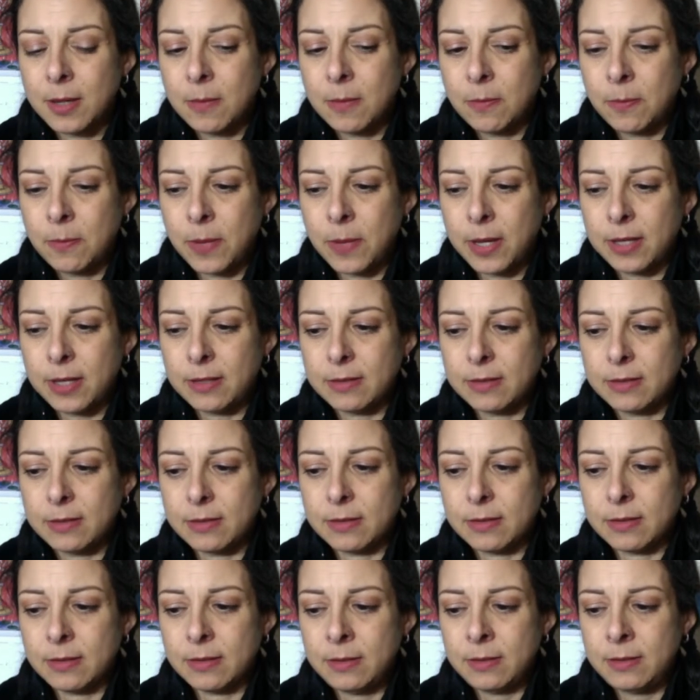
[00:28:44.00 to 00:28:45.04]
But
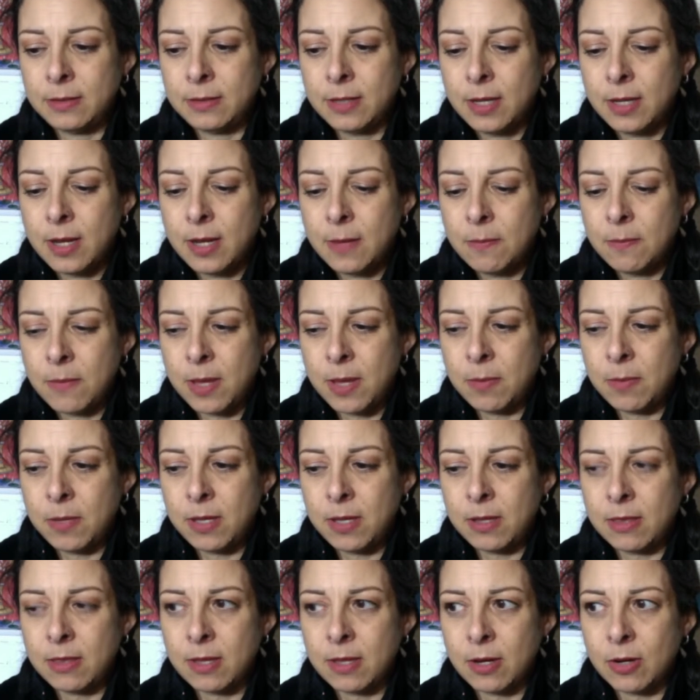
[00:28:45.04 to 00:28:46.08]
maybe
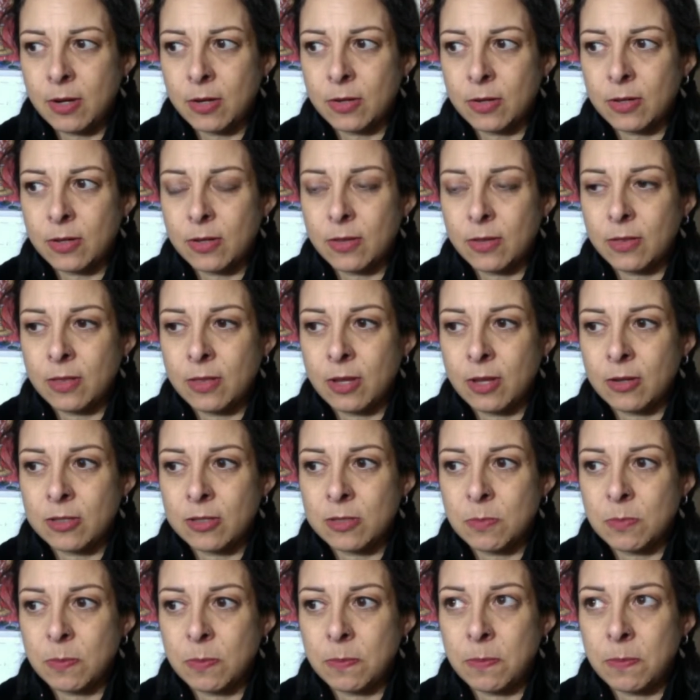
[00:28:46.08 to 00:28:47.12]
there've
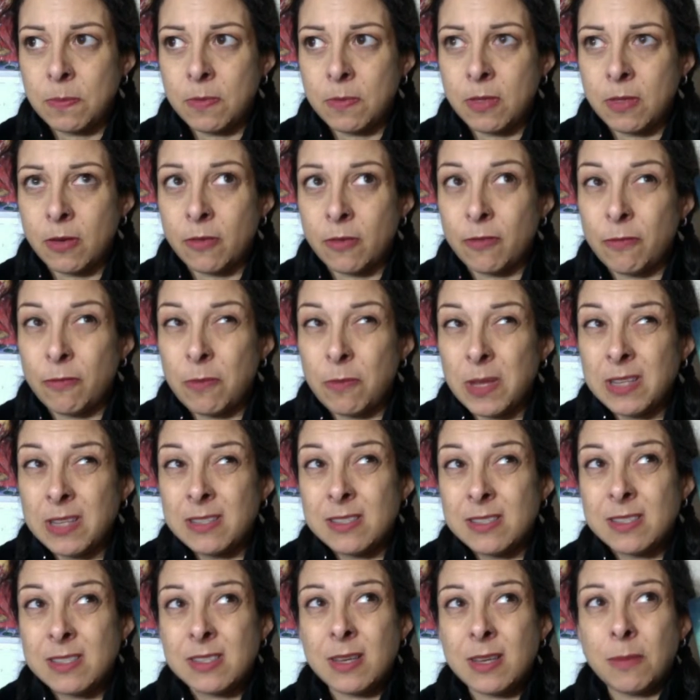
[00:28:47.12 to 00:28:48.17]
been
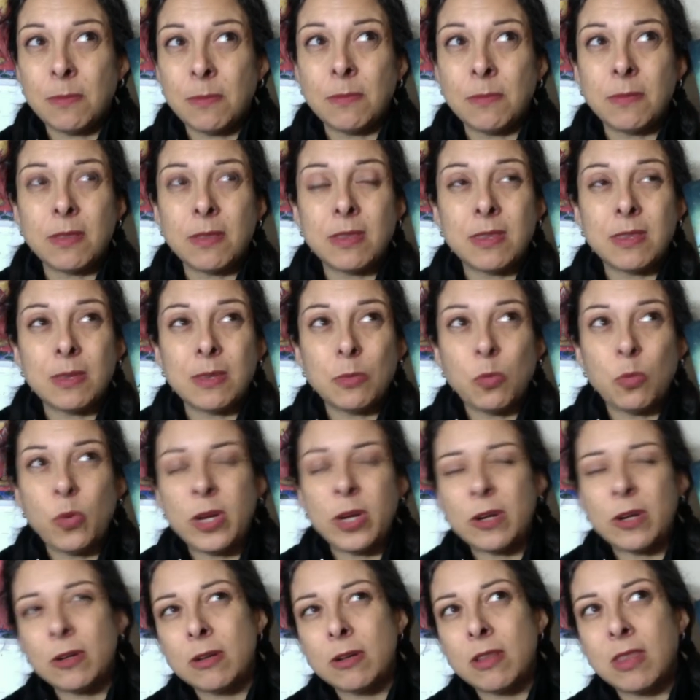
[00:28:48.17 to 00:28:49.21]
some
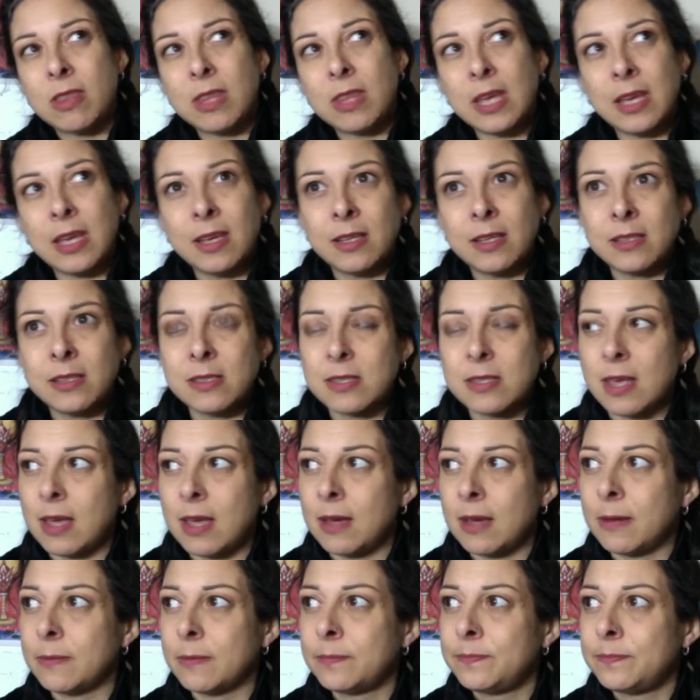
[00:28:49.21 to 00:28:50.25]
weird things, like